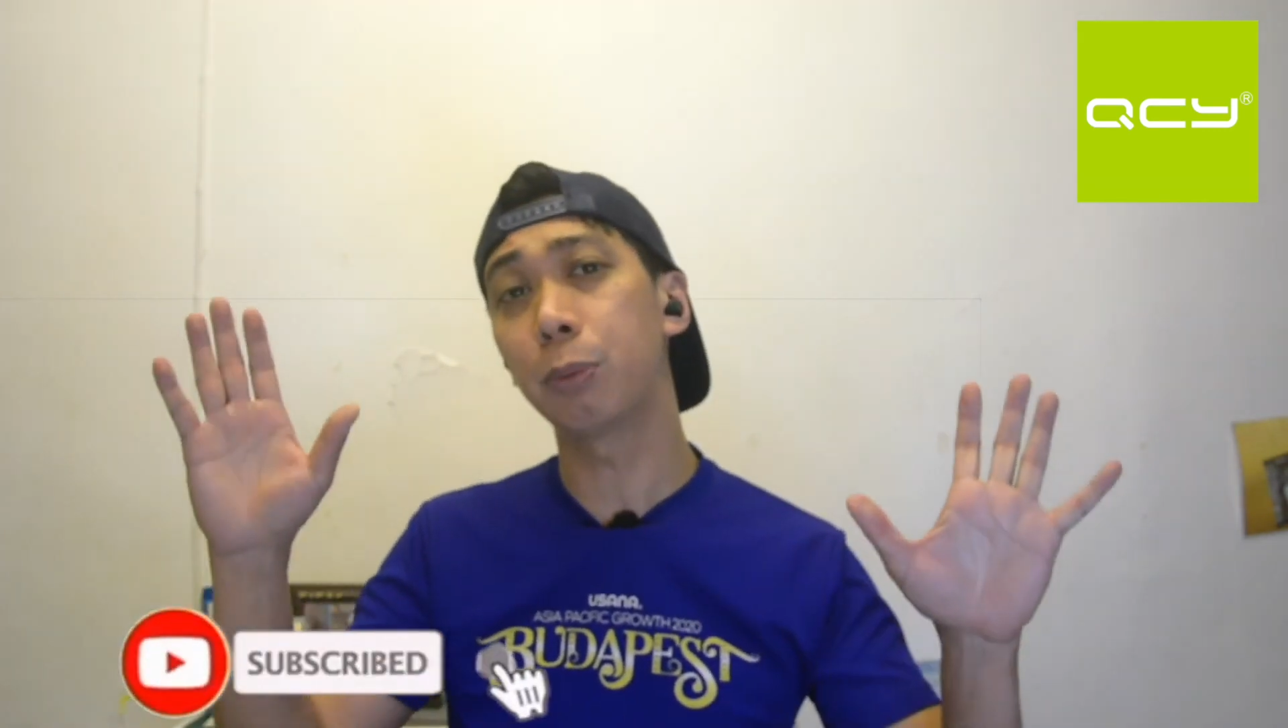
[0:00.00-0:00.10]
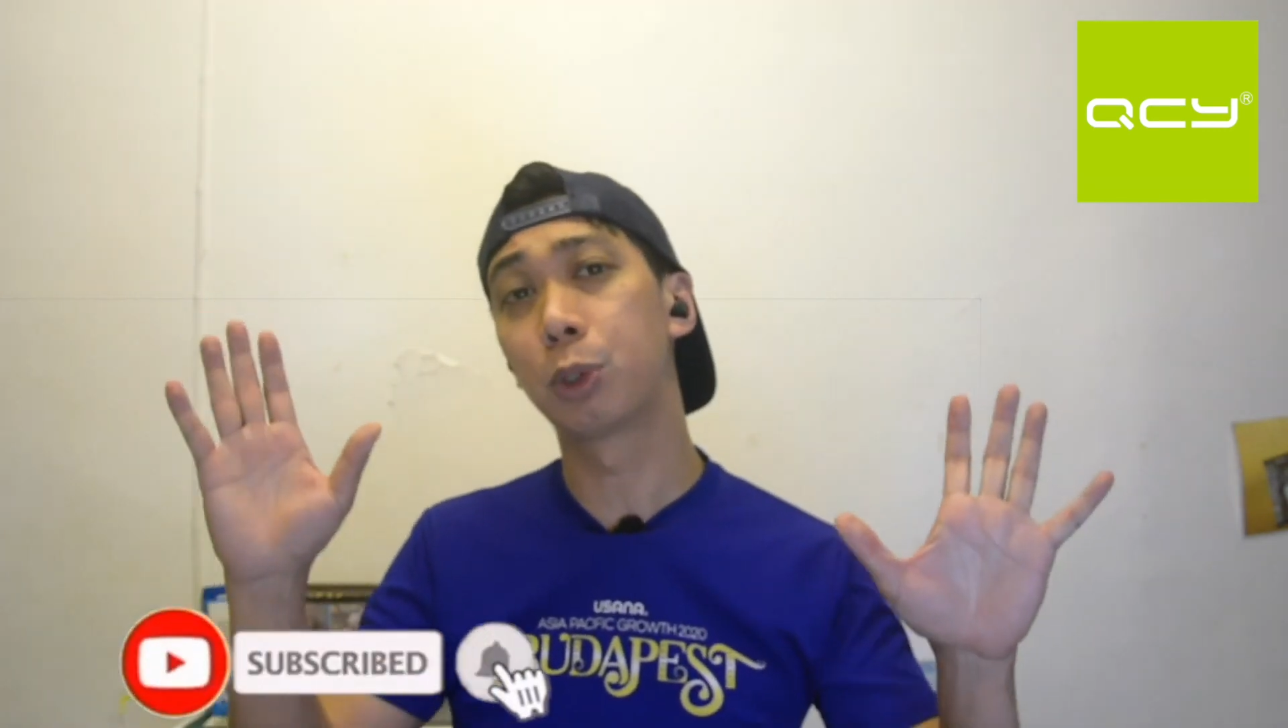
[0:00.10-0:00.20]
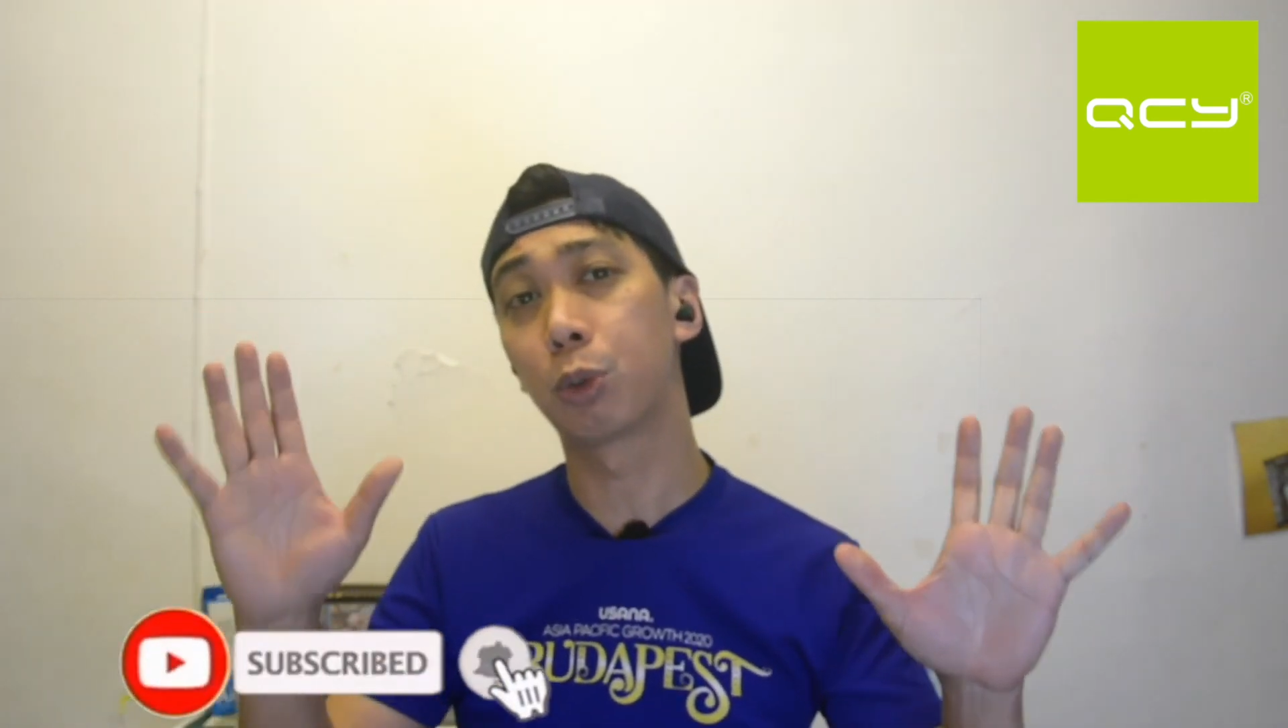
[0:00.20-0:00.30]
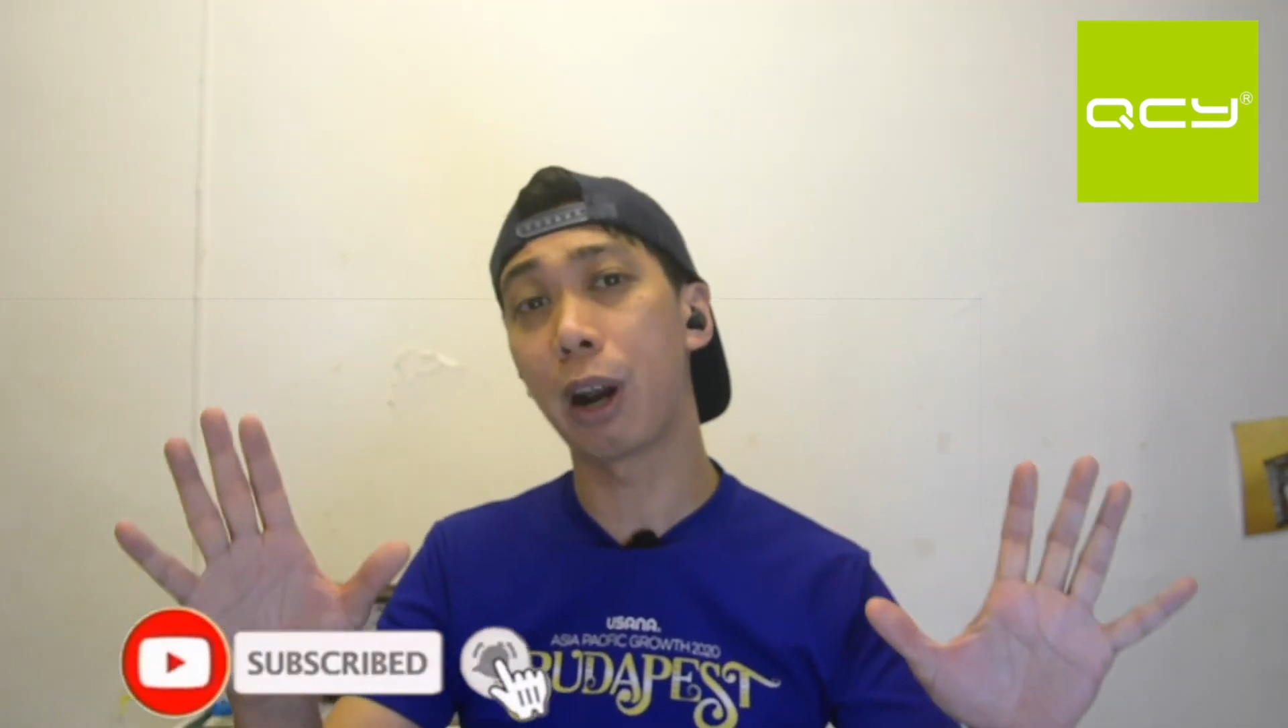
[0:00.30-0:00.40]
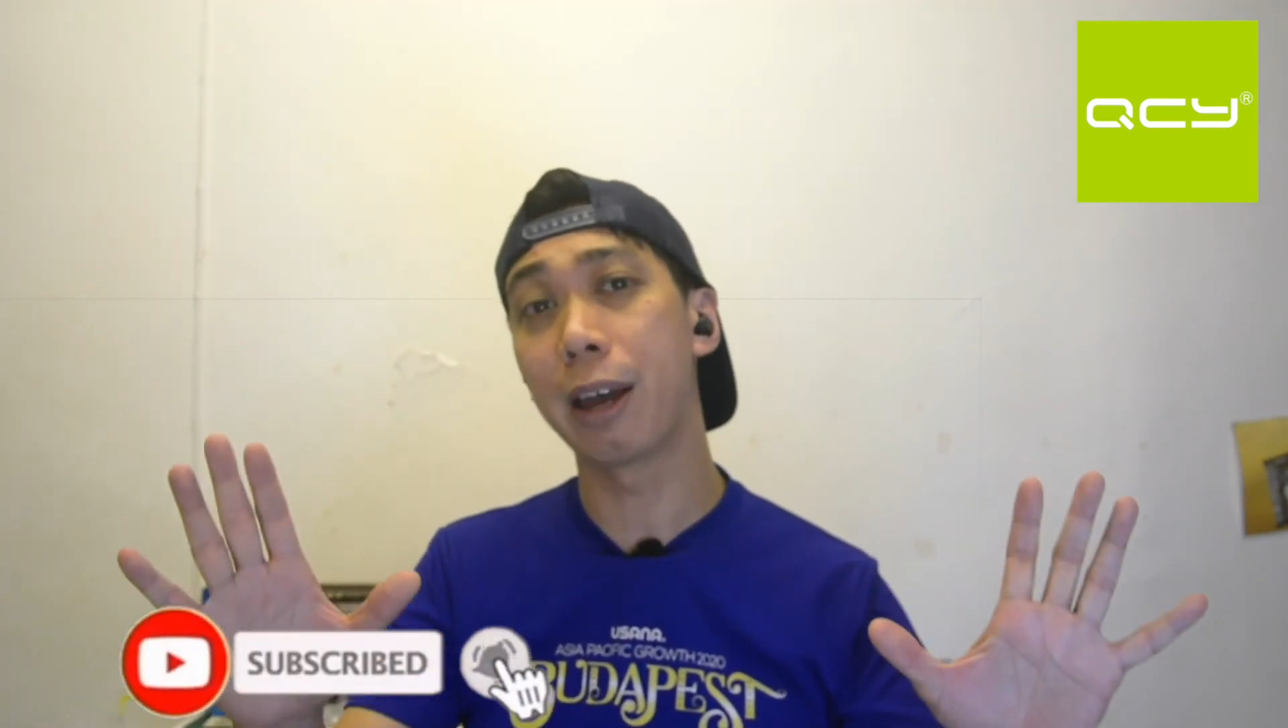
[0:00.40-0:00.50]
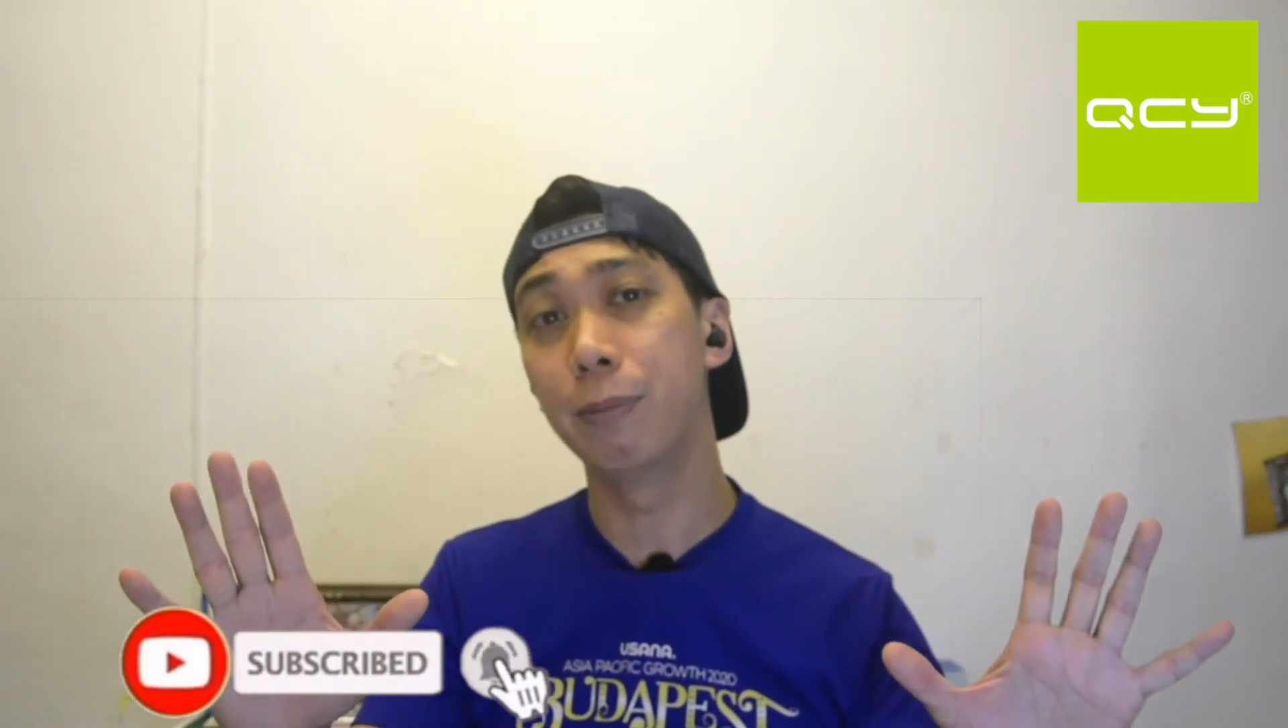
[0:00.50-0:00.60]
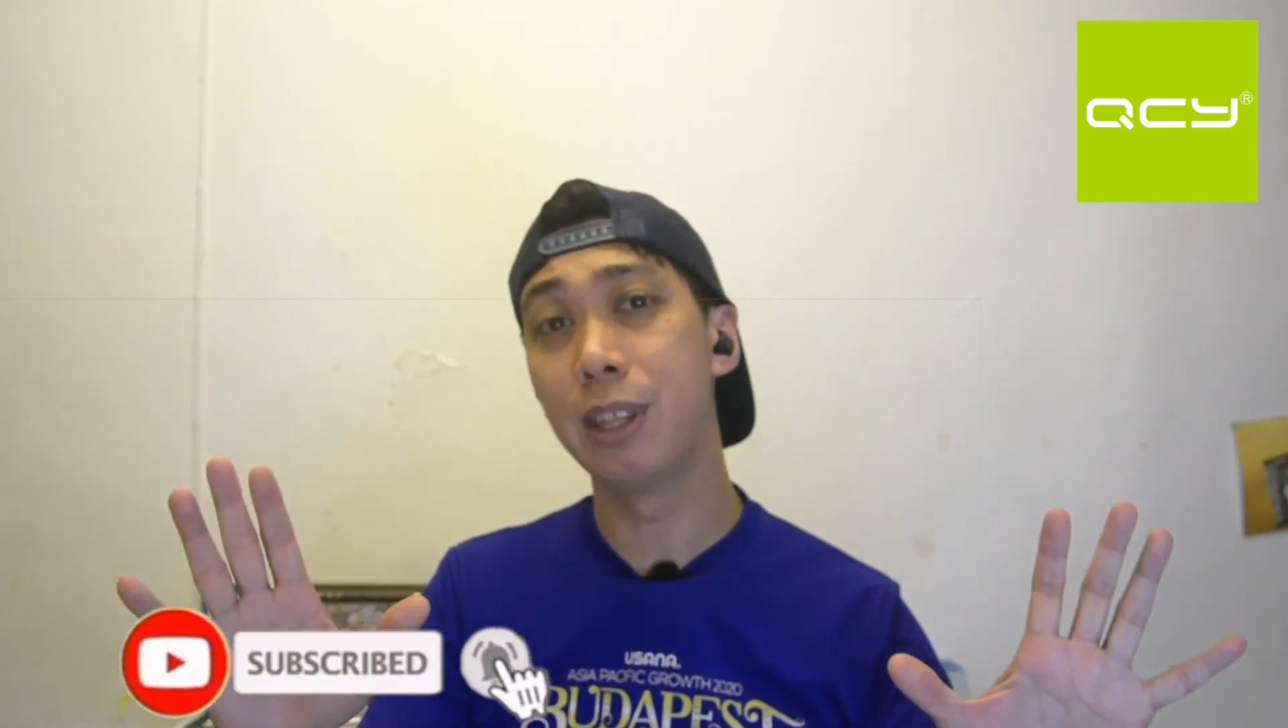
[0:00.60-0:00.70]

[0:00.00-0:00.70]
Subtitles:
subscribe